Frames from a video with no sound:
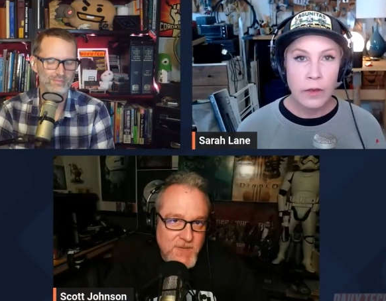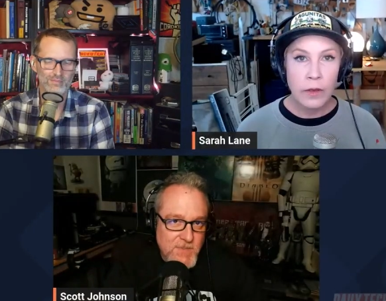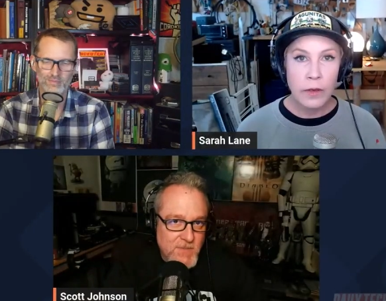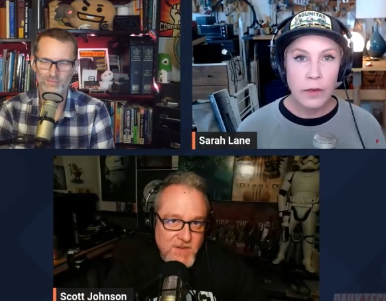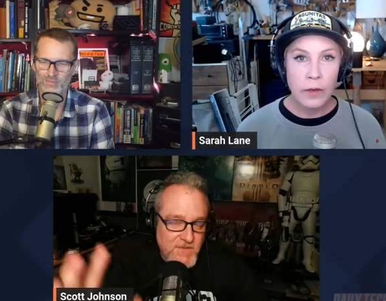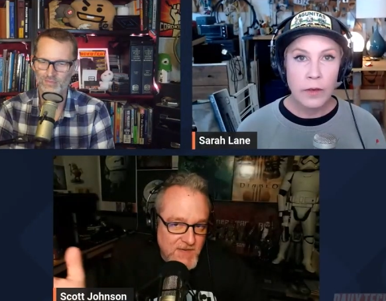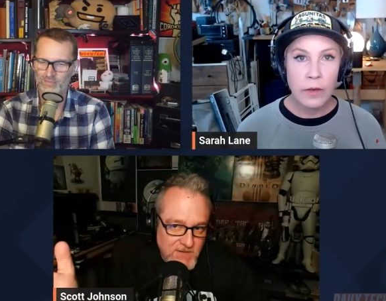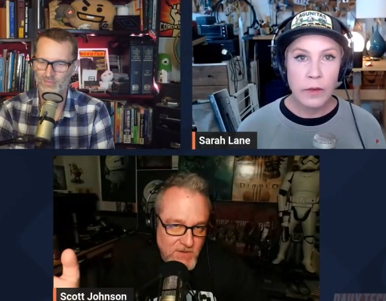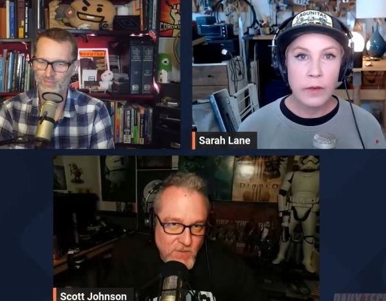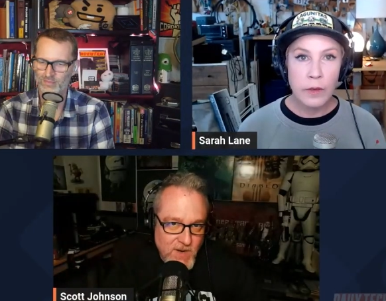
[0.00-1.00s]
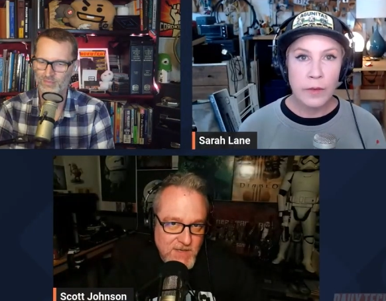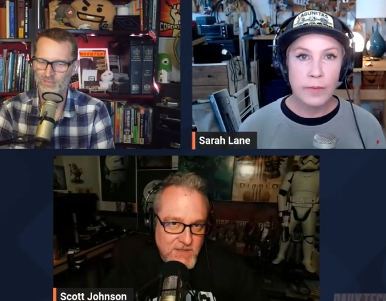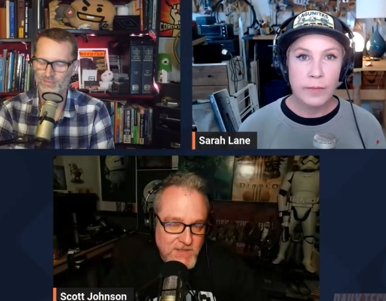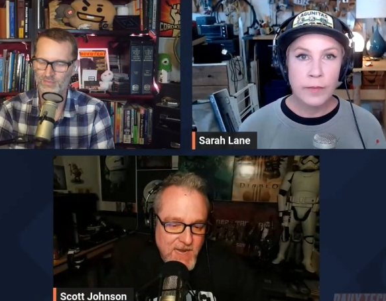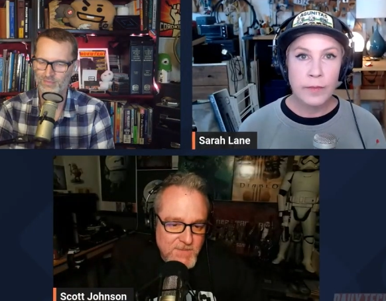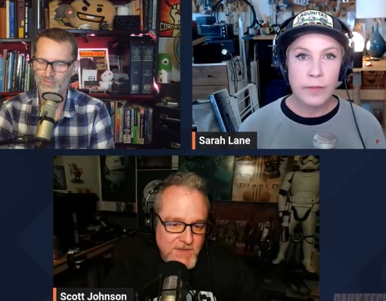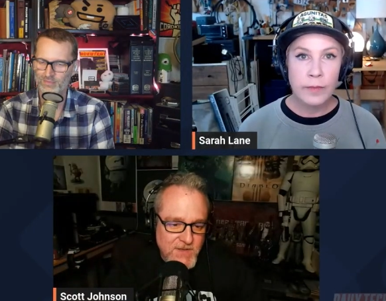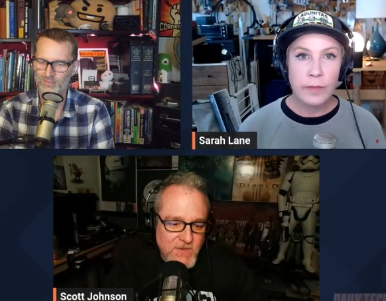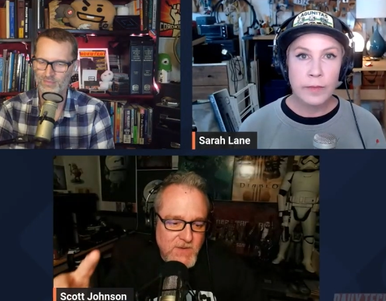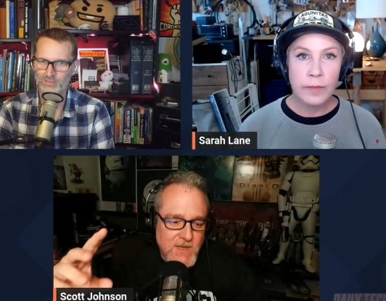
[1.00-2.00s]
Speaker 1: up in my feed. Don't know why, just happened
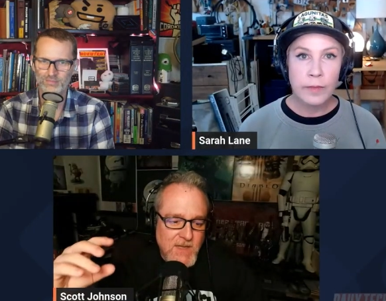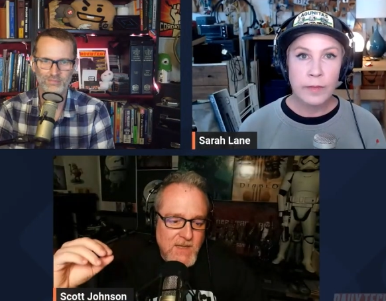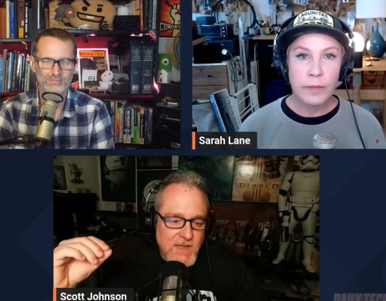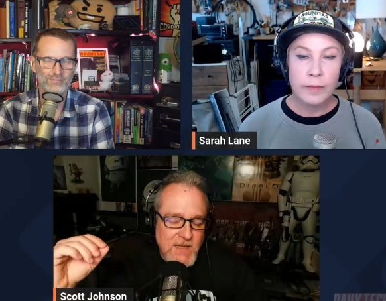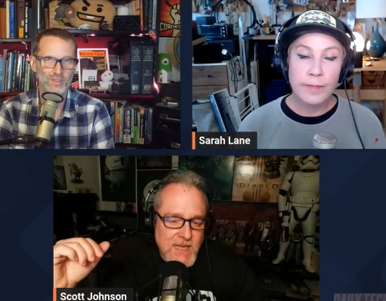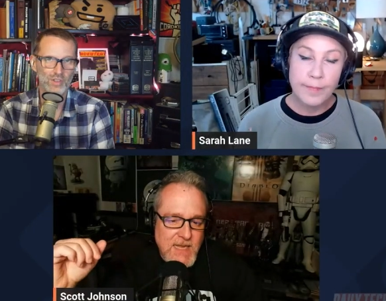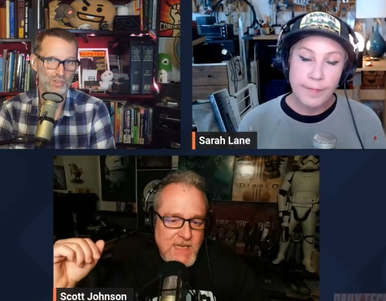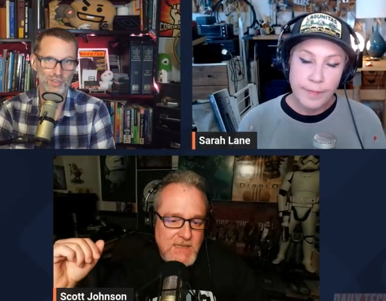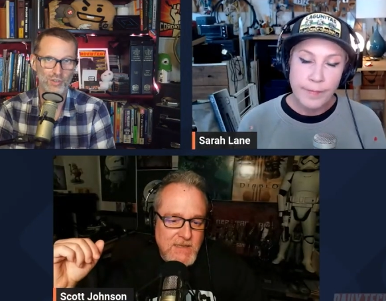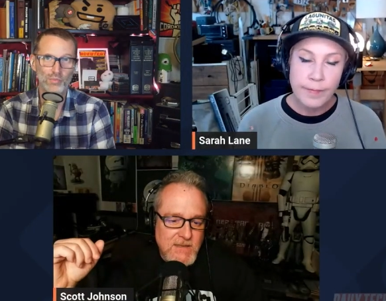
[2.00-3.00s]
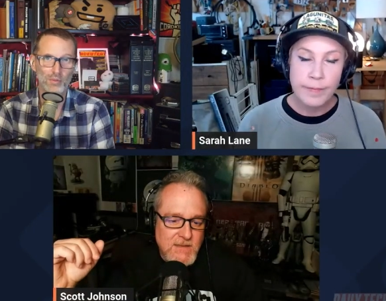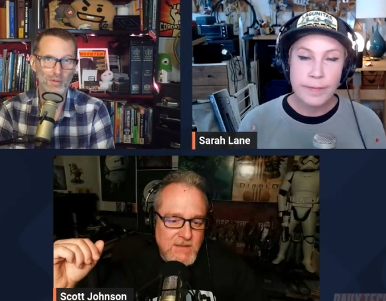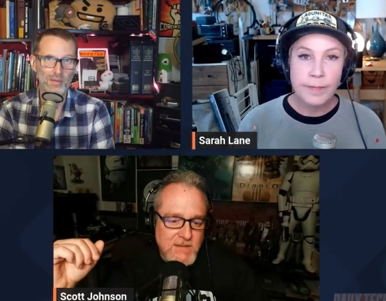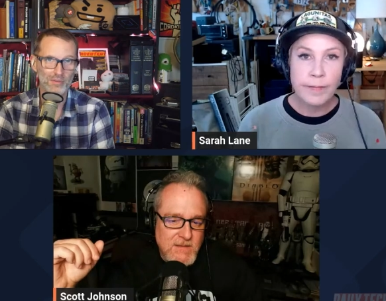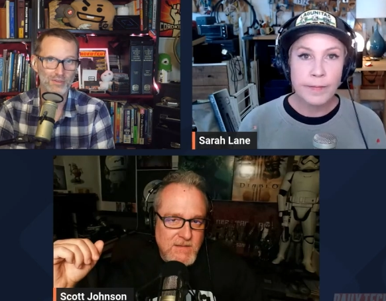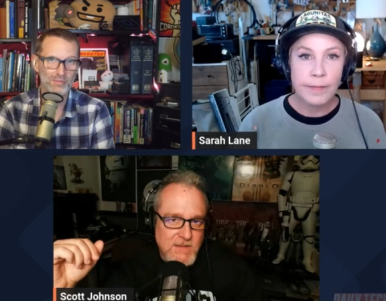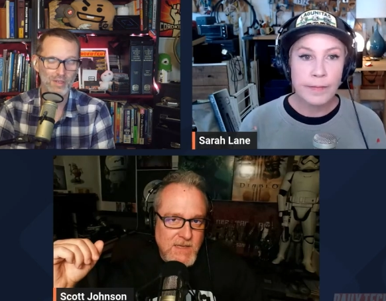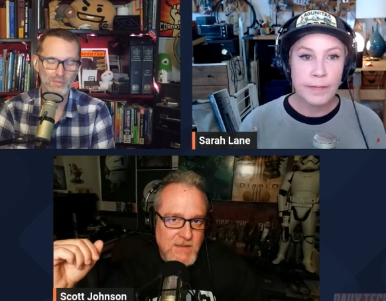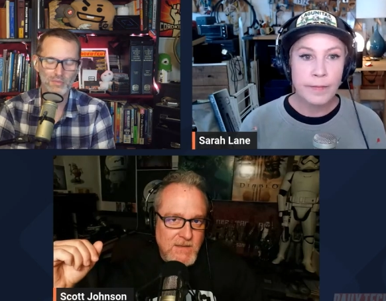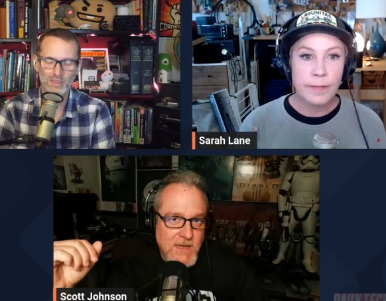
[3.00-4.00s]
to. Because she's
Speaker 2: super popular, eh,
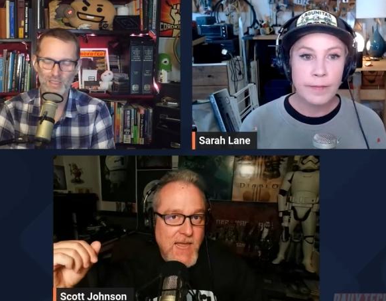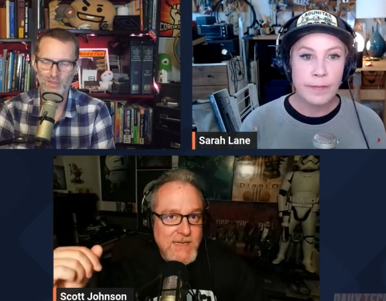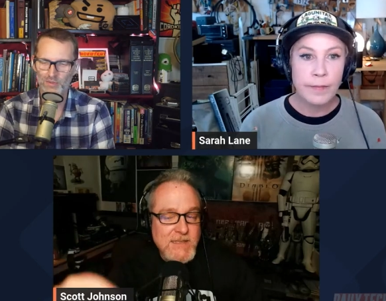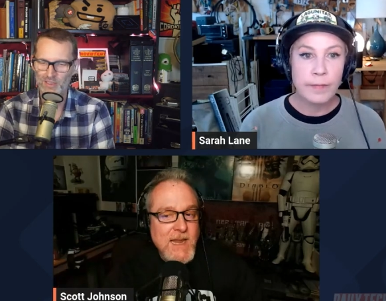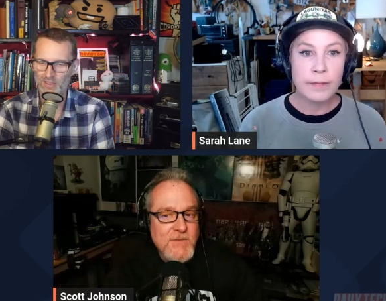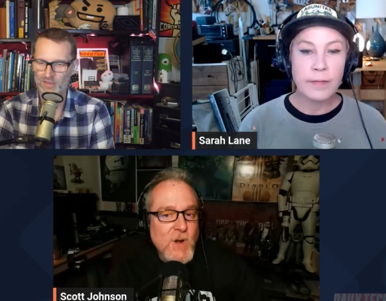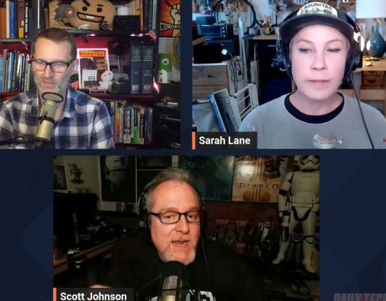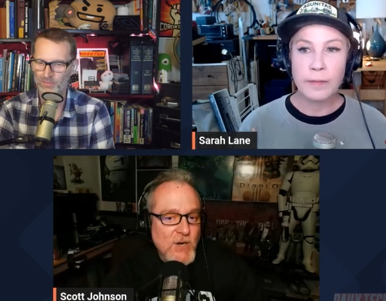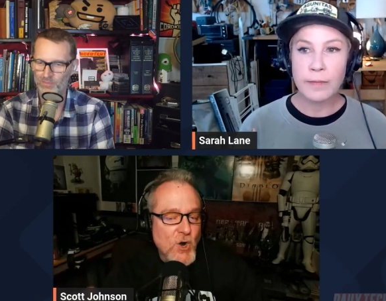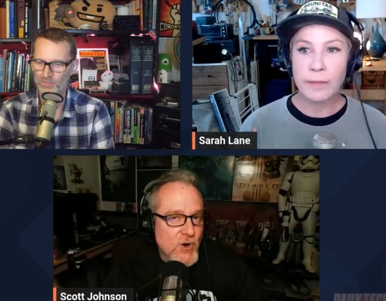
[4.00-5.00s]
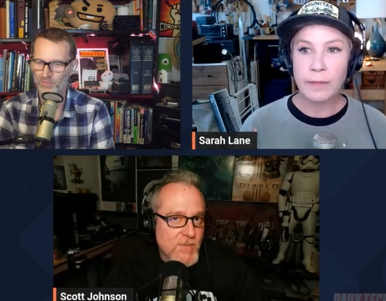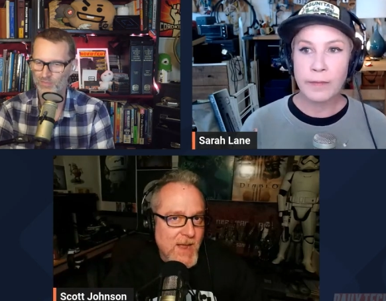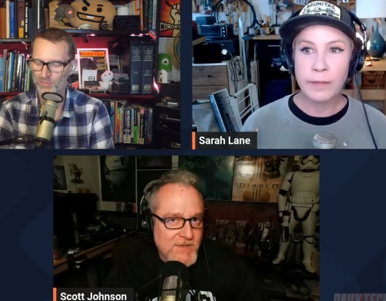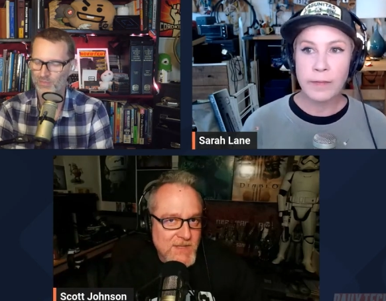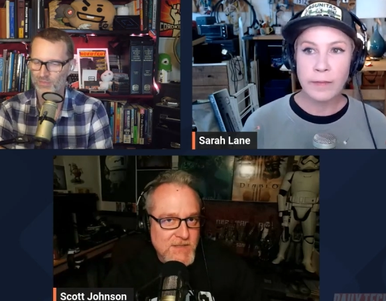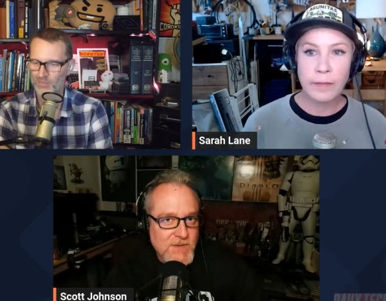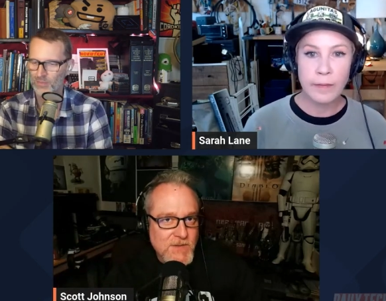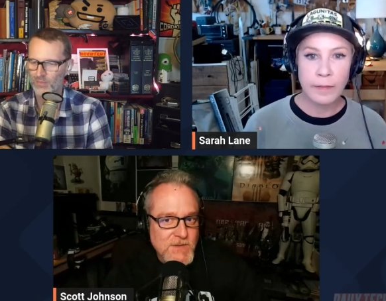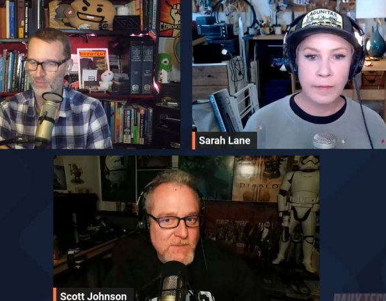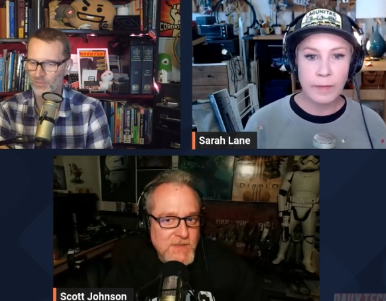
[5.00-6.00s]
probably. yeah, why. and
Speaker 1: it's after I'd heard about this. So
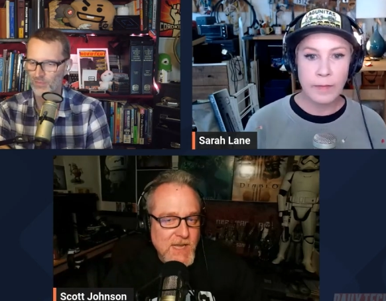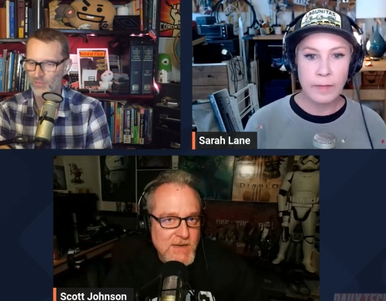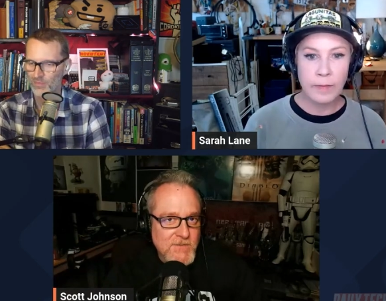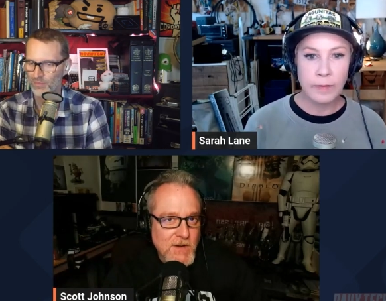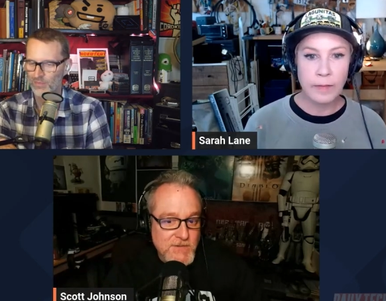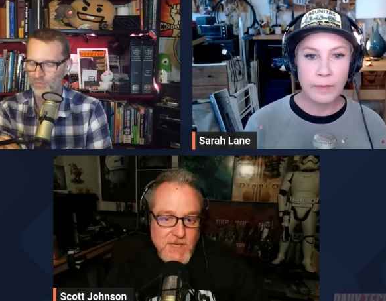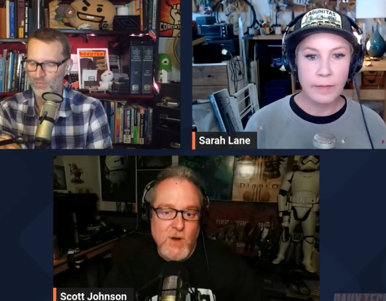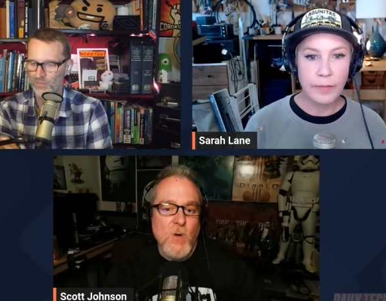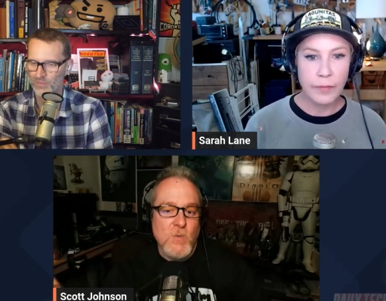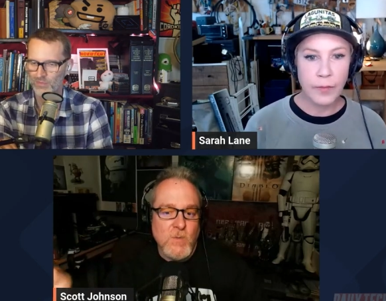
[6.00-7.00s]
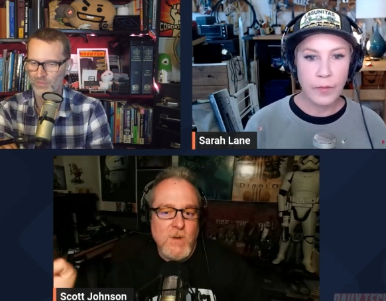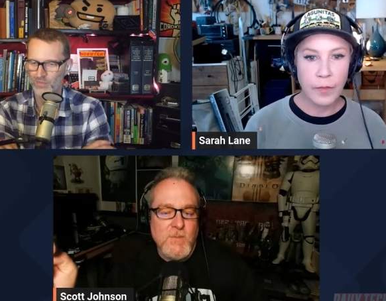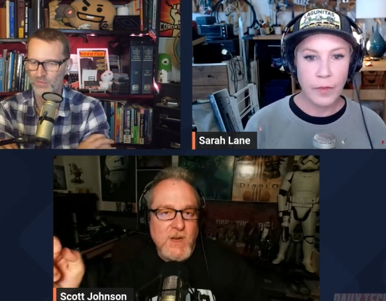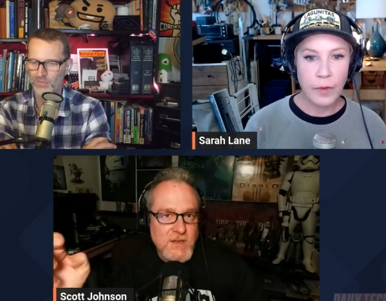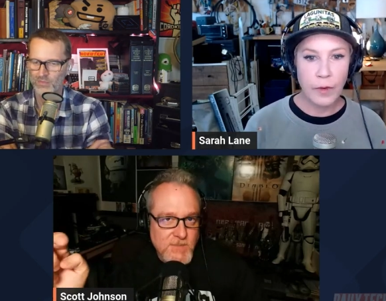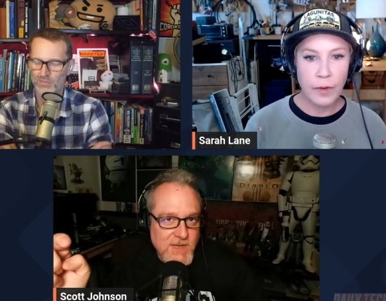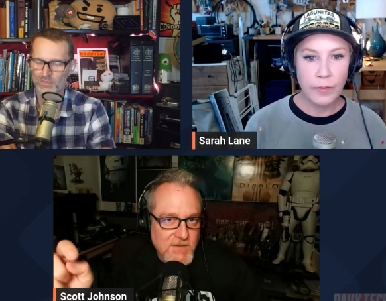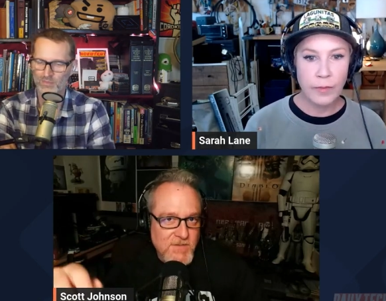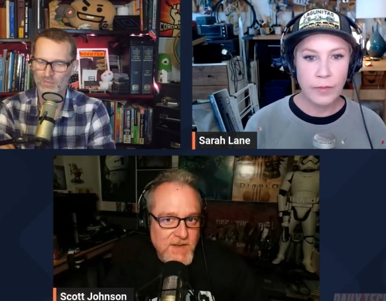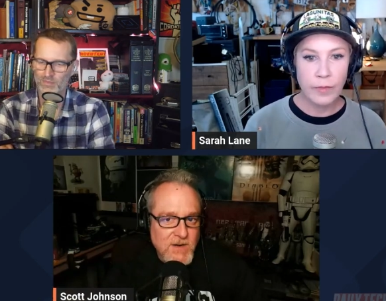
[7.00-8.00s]
this was kind of, I was like, oh, oh my gosh, I'm getting
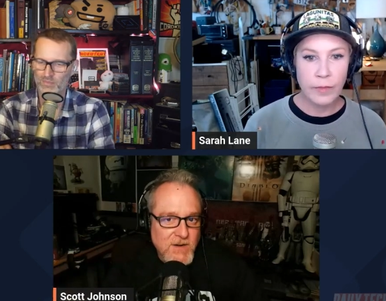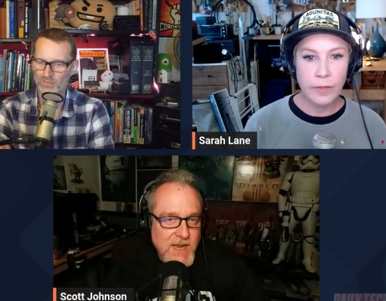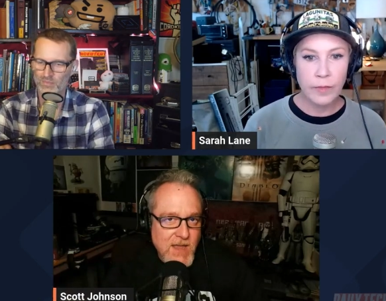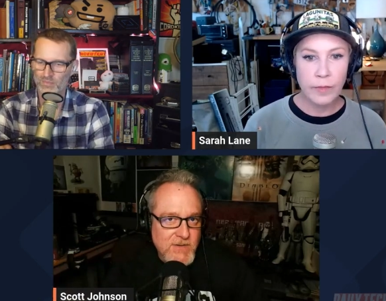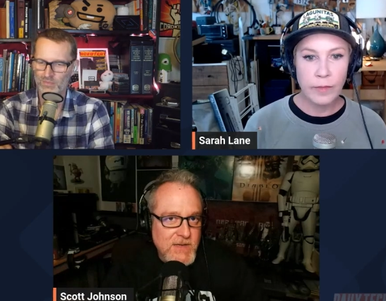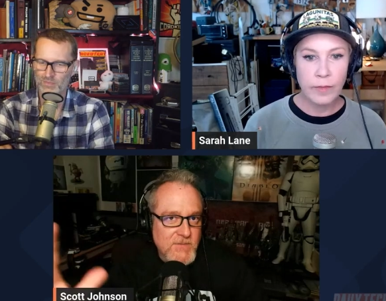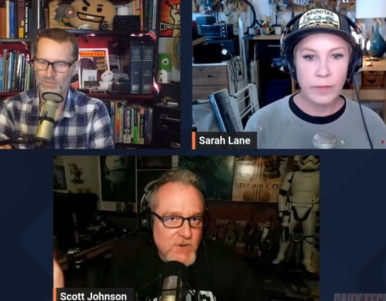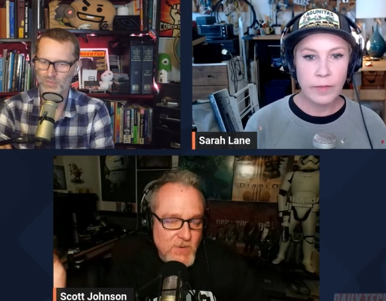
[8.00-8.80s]
fed her account. Didn't even